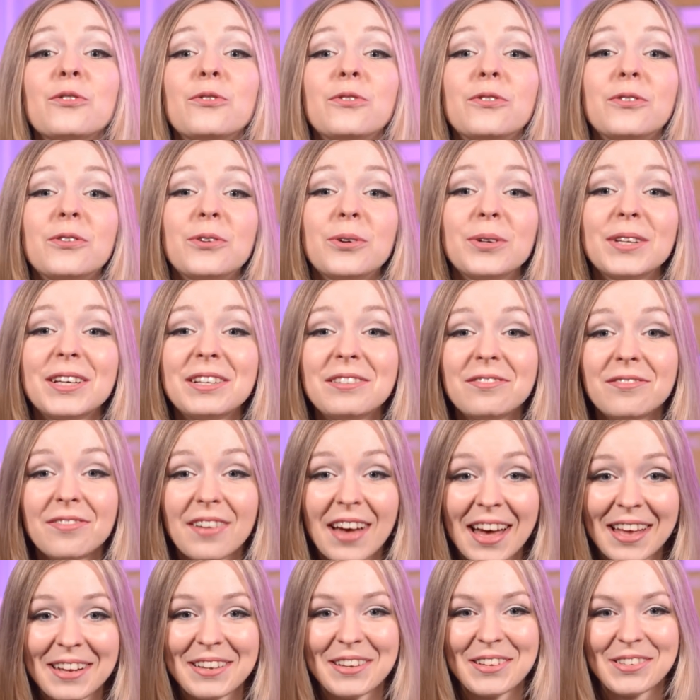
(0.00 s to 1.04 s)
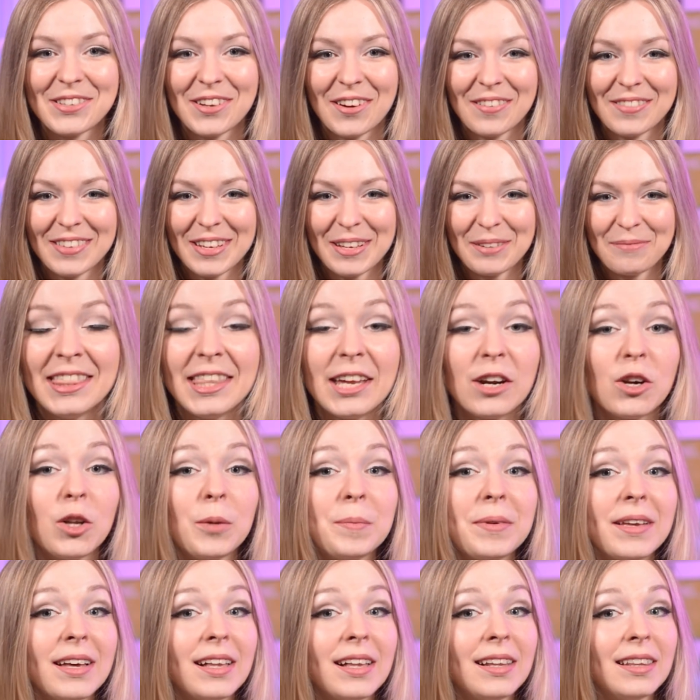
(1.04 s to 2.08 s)
full advantage of it. There
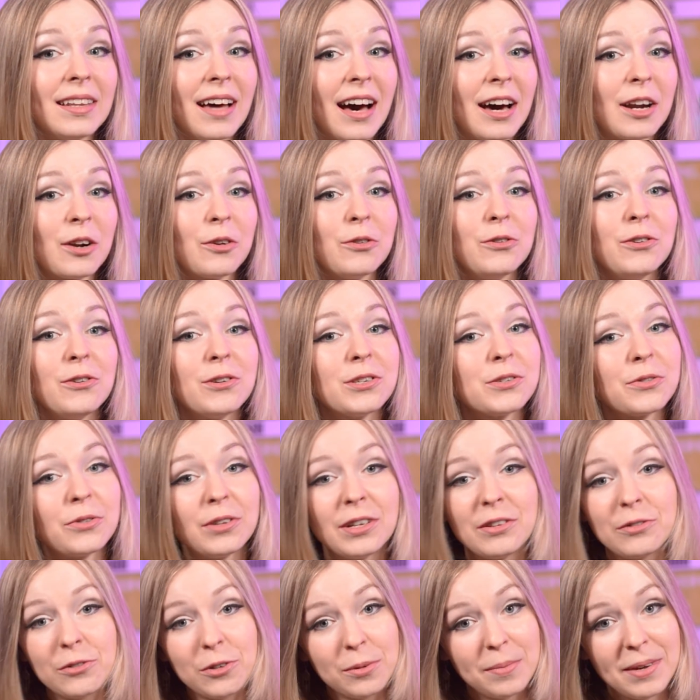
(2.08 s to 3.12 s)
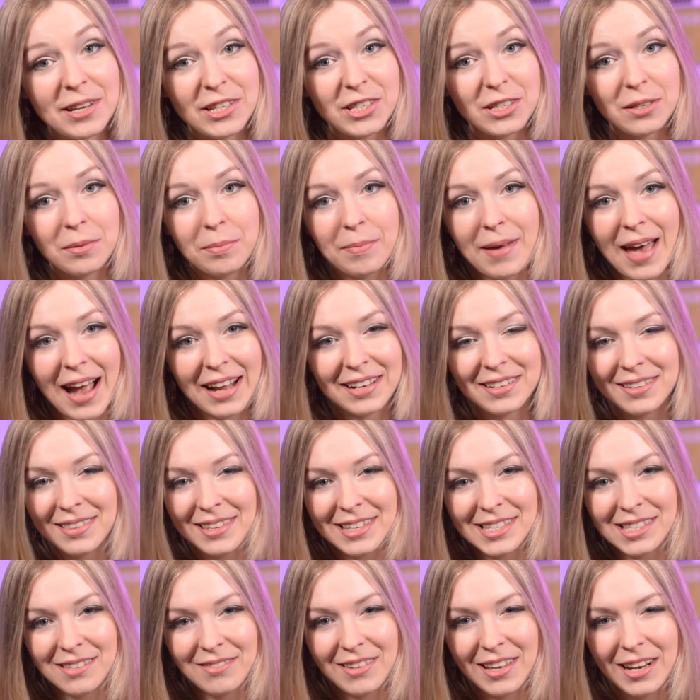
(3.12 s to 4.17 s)
will be a lot of useful information packed in
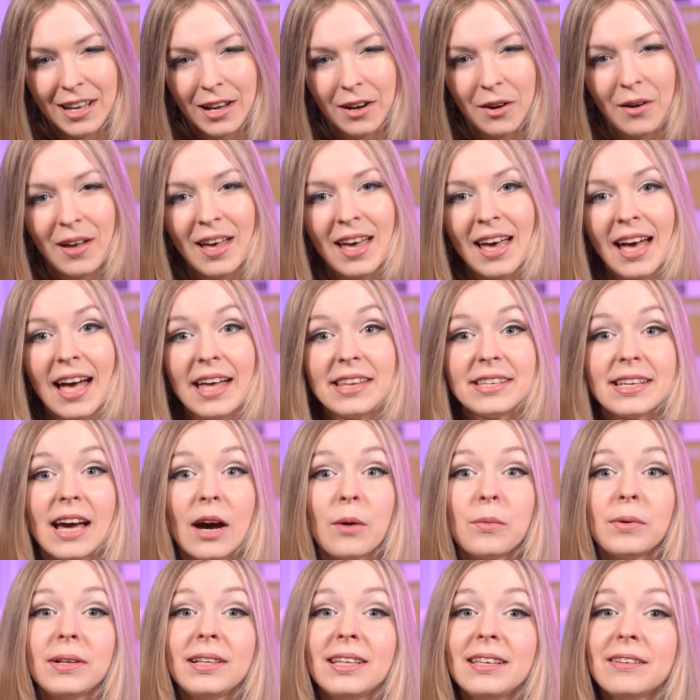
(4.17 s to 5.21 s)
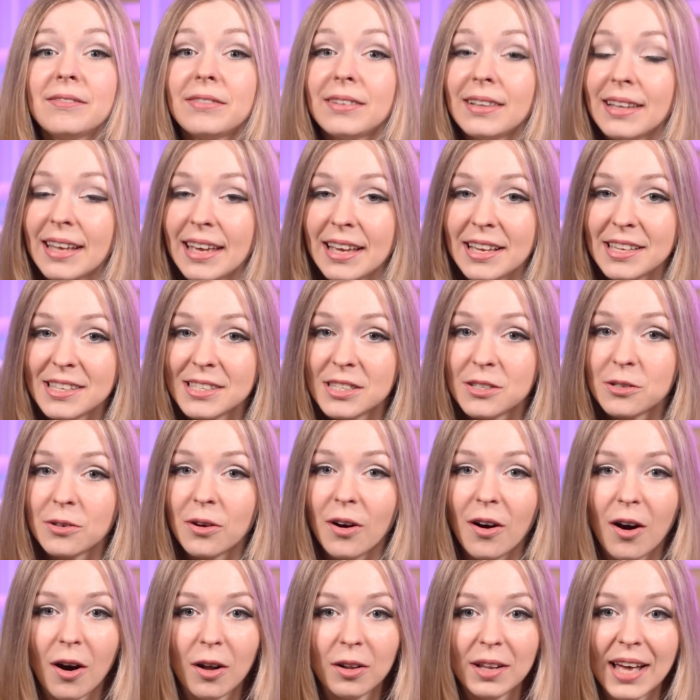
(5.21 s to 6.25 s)
this video, and I will leave links
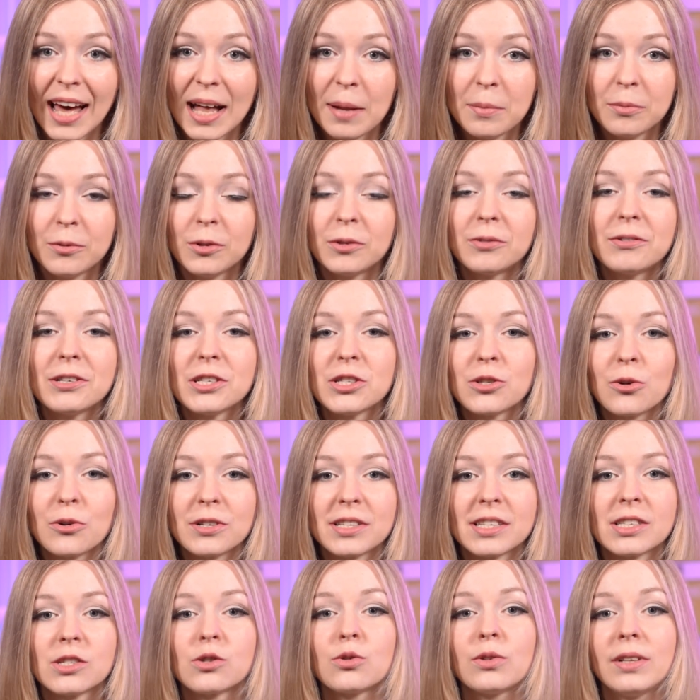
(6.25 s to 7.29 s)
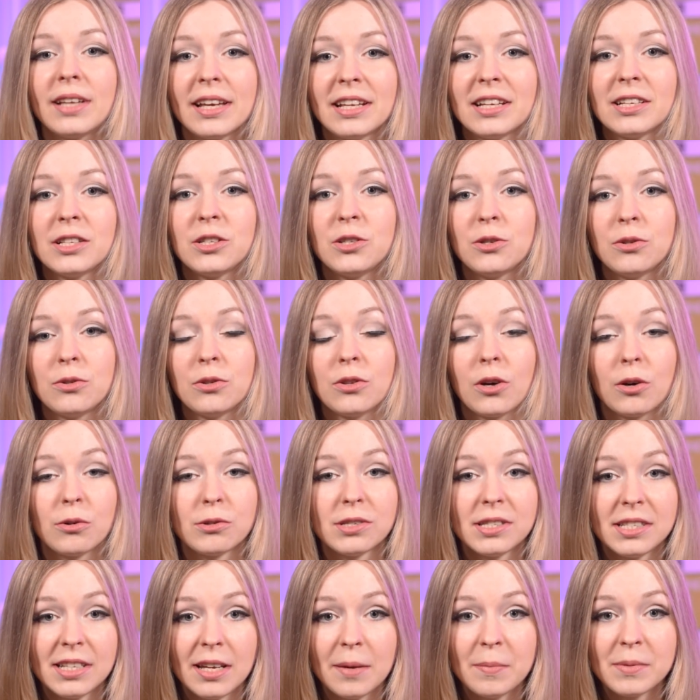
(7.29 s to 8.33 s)
to all helpful resources related to
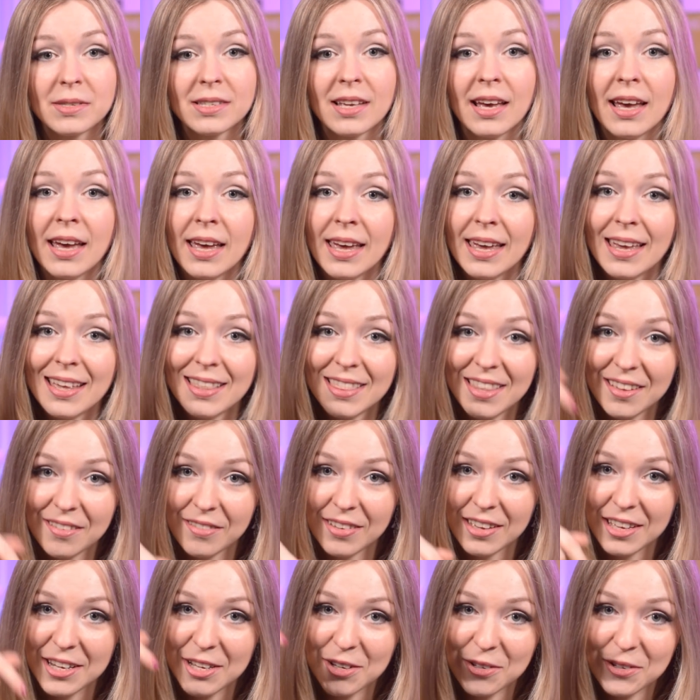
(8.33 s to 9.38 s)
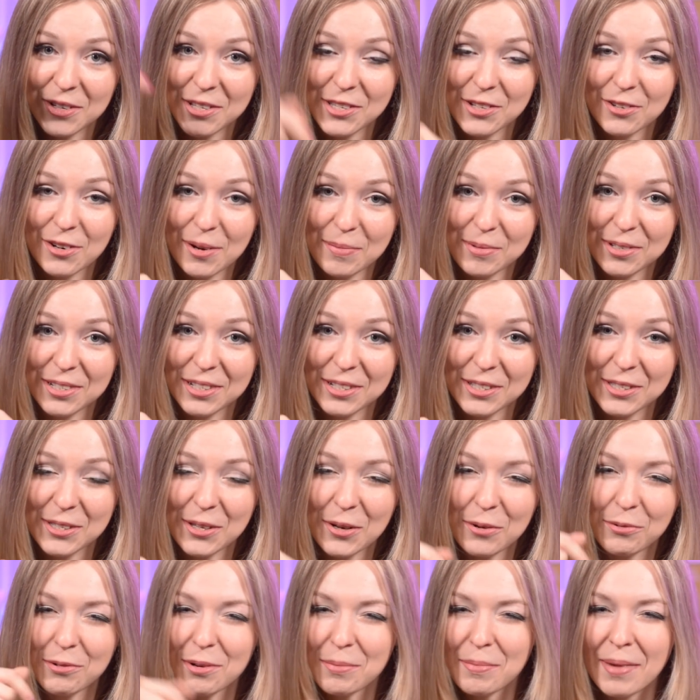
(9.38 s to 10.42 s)
those tips in the video description,
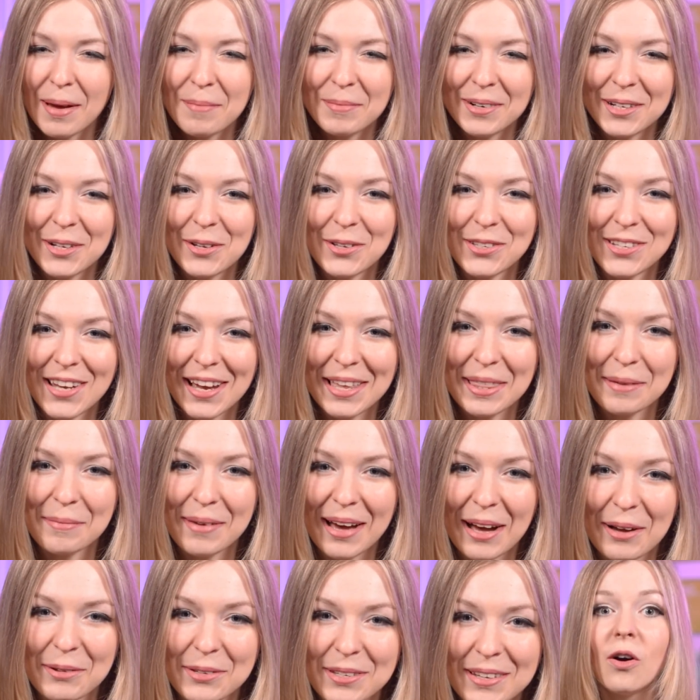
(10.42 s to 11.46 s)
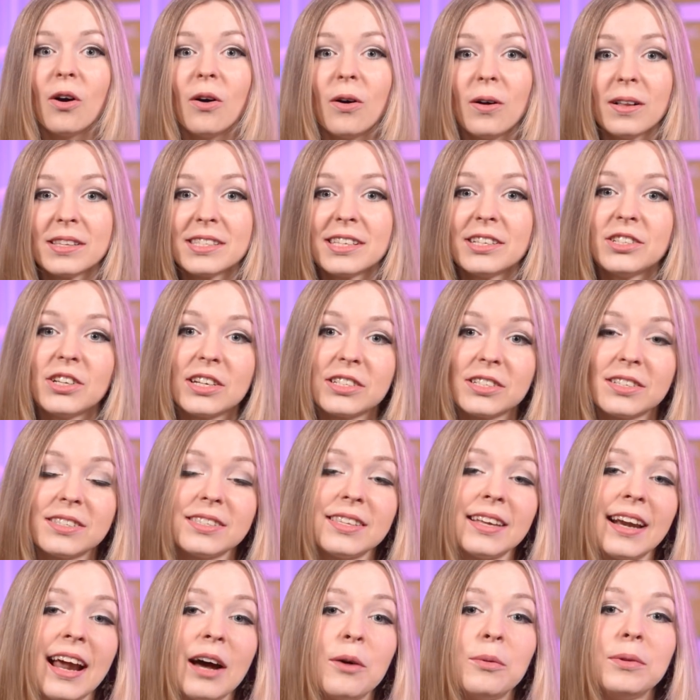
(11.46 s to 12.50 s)
so remember to check them out. All suggestions
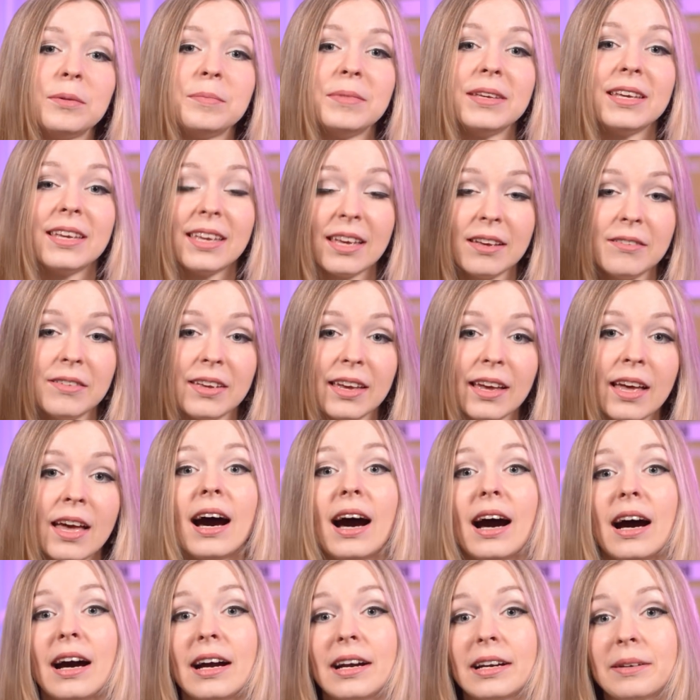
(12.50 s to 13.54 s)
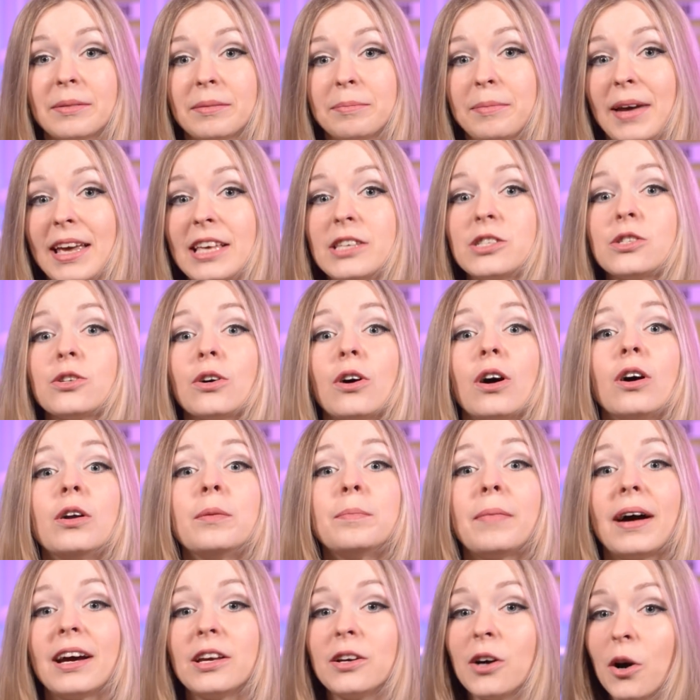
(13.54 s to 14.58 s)
that I will be giving are based on
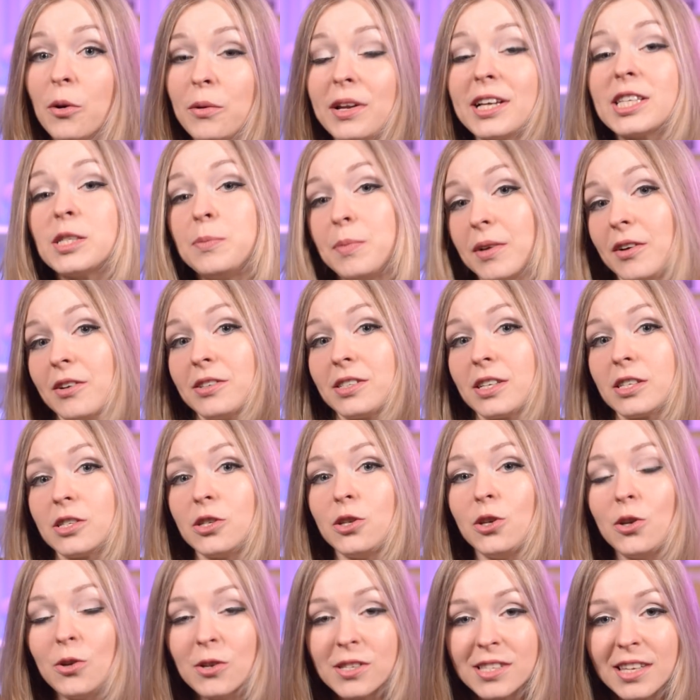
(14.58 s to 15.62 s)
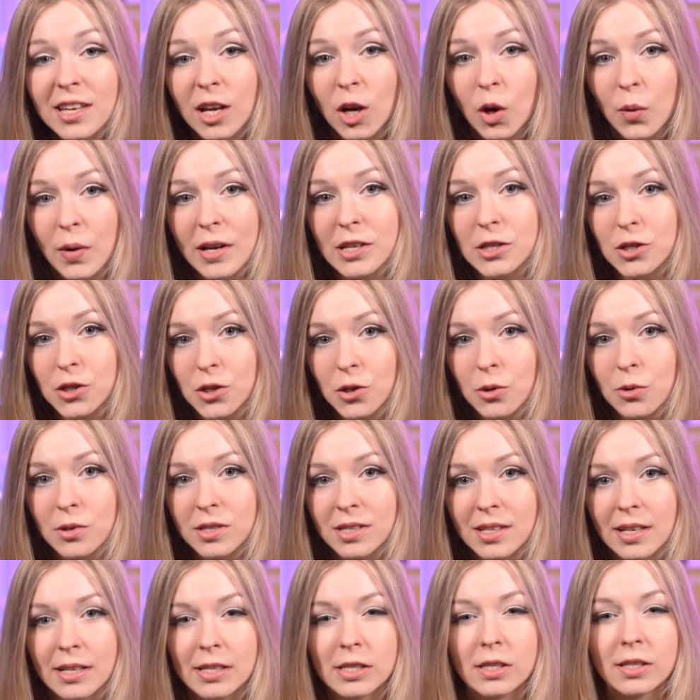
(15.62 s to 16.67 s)
my own experiences using Quest 2
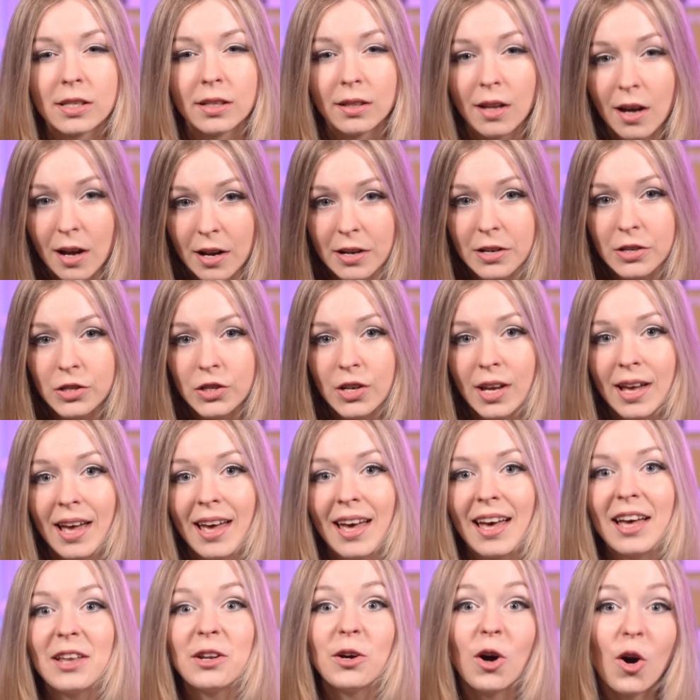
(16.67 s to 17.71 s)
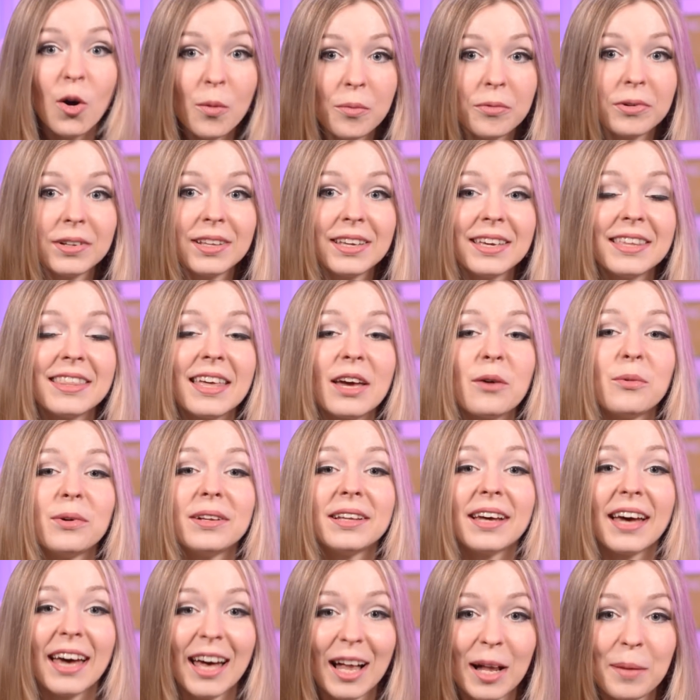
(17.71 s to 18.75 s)
since launch, and hopefully they will
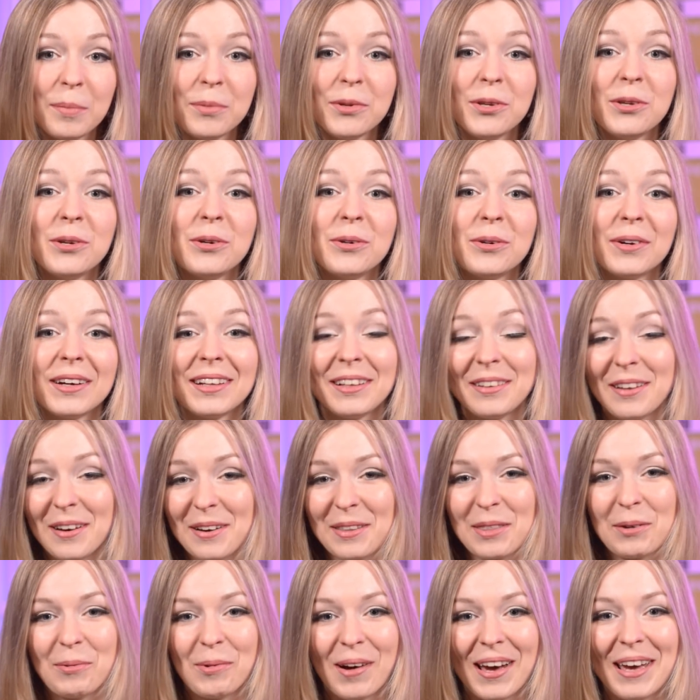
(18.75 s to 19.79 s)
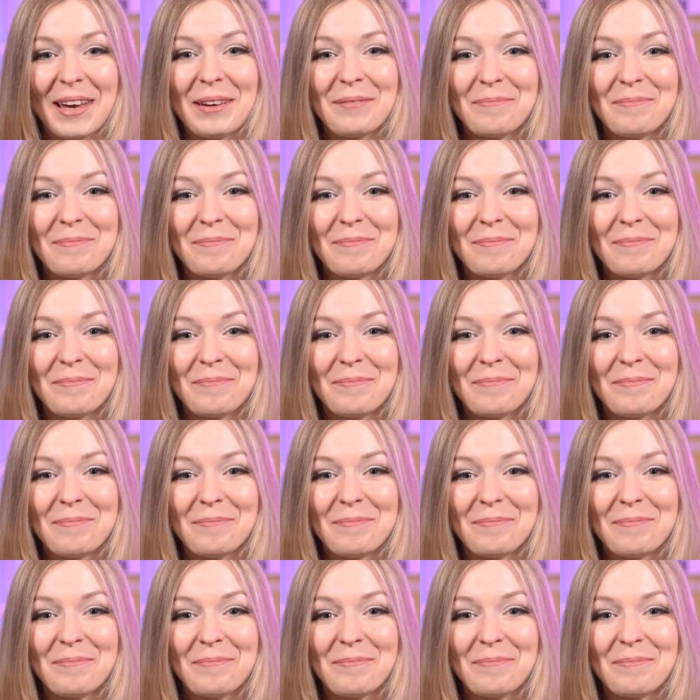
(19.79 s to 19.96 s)
help you along the way.